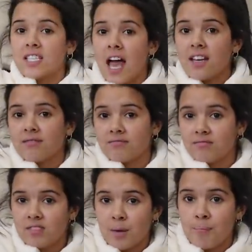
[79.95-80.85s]
set
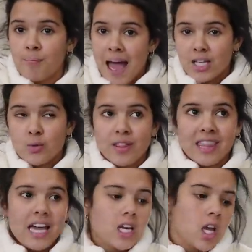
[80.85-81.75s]
to match with
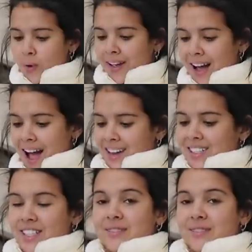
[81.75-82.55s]
it. We got